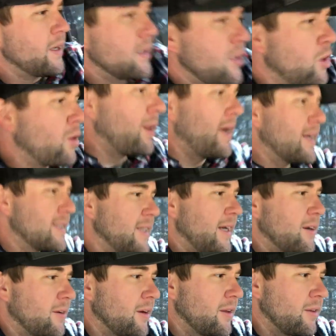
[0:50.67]
to utilize
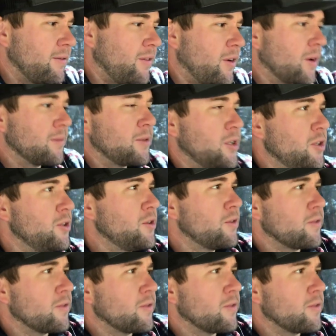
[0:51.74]
that around the farm too